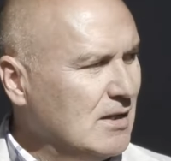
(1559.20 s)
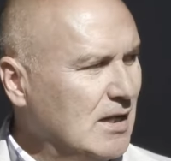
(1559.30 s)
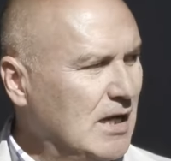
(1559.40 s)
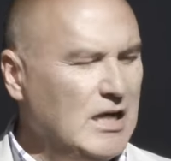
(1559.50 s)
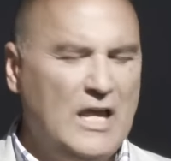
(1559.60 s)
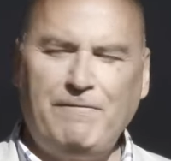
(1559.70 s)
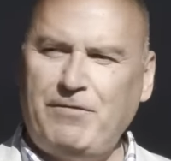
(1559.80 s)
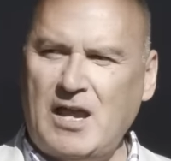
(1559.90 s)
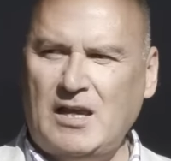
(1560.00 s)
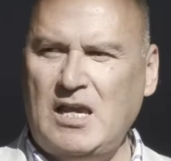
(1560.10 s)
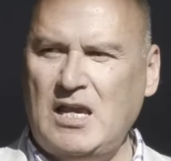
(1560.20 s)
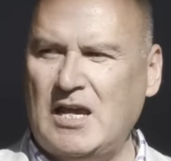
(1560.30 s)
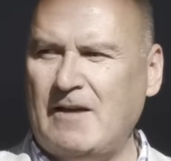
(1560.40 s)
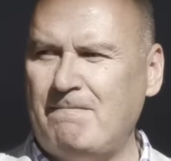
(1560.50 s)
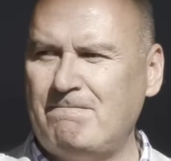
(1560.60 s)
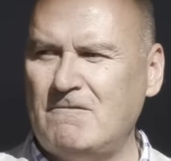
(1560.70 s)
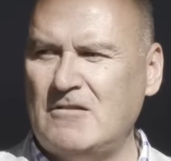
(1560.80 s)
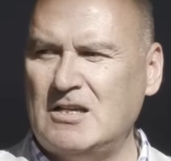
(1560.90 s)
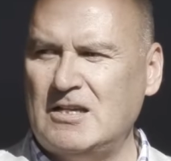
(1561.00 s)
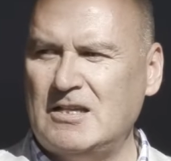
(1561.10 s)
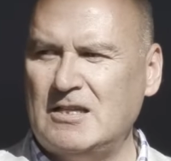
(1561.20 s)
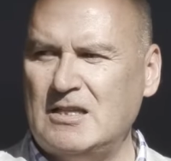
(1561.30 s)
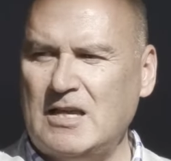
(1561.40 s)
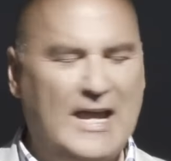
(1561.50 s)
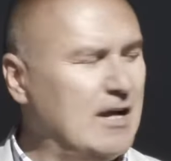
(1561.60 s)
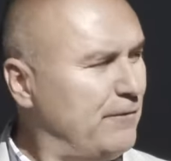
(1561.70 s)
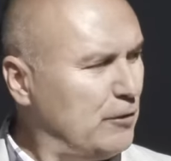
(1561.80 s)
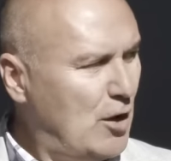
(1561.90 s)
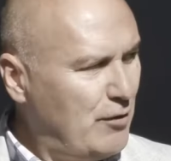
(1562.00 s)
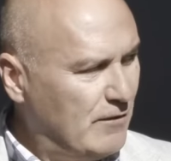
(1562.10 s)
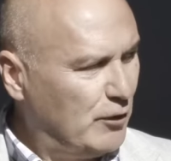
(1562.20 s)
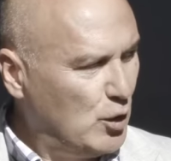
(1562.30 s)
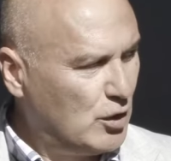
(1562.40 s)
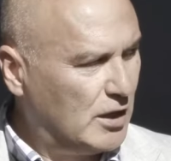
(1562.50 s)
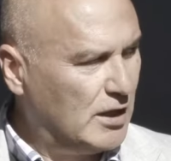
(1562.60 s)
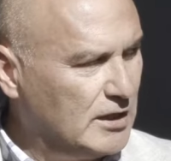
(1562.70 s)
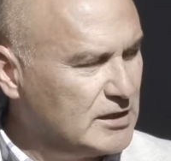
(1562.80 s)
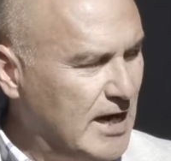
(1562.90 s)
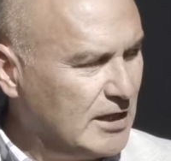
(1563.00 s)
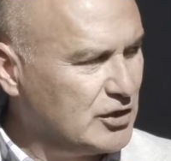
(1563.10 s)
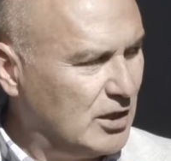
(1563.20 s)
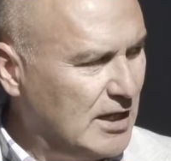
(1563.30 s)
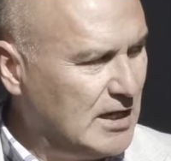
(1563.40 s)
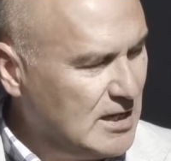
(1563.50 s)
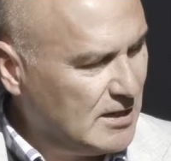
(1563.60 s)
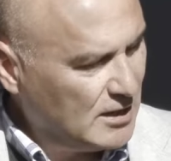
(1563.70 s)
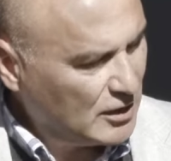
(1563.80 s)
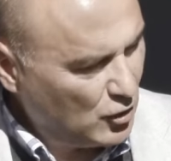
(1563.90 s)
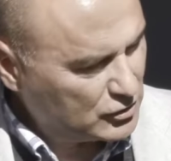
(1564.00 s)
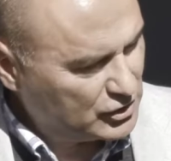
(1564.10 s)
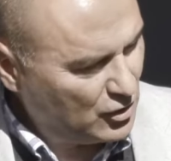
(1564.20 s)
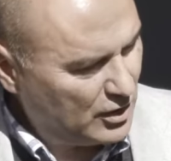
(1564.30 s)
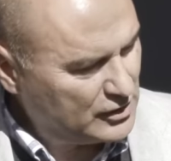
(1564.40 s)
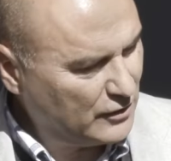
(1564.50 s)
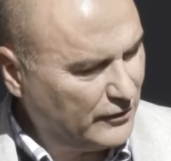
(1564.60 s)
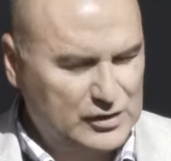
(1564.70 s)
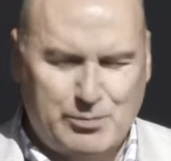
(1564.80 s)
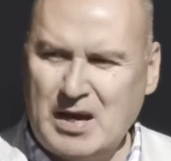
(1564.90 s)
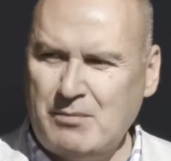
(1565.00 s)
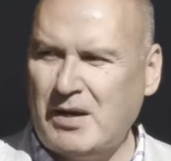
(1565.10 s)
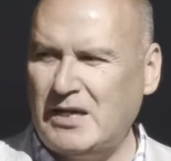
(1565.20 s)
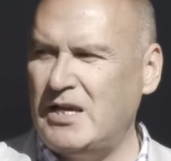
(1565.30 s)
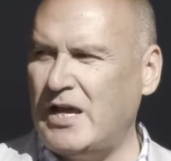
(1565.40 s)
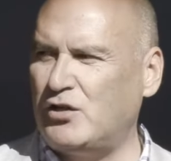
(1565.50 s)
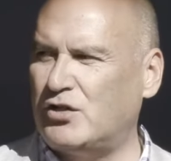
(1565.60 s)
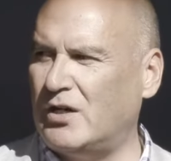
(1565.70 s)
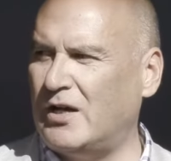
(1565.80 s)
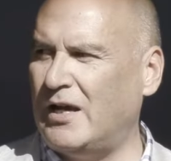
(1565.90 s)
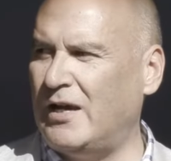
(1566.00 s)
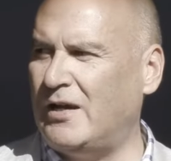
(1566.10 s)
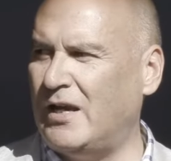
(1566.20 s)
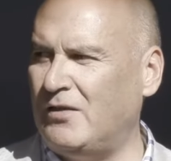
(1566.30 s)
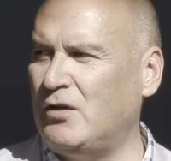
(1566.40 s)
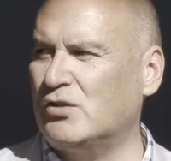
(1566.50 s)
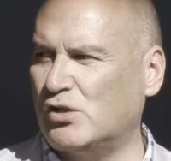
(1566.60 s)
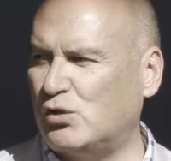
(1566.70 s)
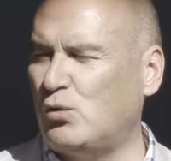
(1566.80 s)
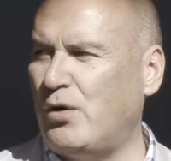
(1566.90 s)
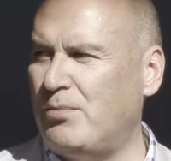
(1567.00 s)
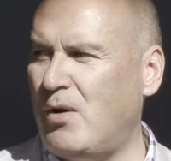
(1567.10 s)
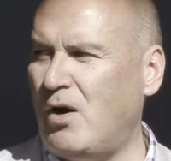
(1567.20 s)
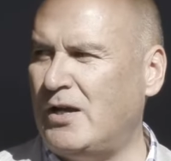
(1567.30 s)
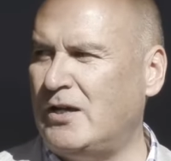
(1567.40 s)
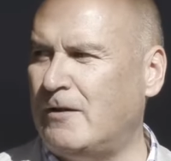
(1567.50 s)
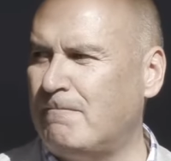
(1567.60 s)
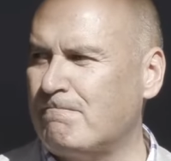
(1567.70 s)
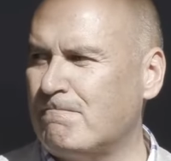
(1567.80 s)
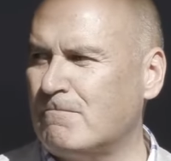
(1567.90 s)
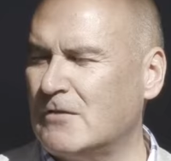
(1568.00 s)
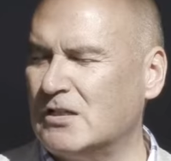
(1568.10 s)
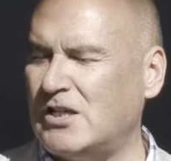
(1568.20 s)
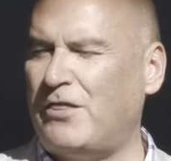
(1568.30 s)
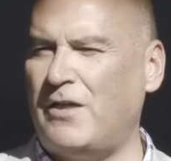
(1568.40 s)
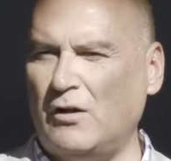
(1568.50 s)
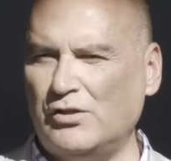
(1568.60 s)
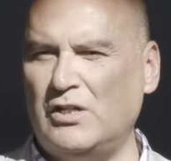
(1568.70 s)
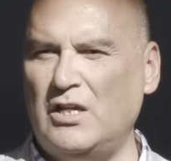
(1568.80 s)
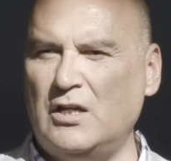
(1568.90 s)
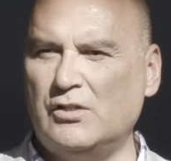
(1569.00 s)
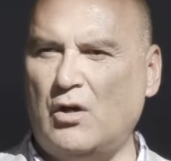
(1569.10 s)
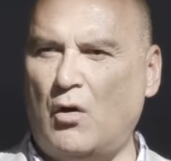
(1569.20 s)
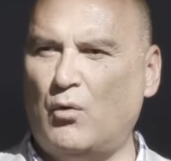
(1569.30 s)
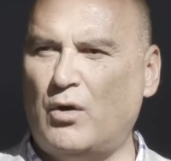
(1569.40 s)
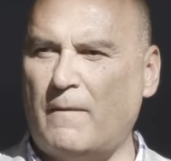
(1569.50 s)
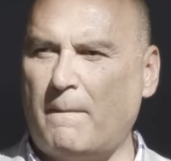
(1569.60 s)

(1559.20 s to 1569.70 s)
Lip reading: He left that here. And if you go and have a look at it's actually got signs of its man-made nature, and there is a story behind it. It's 1,000 years old.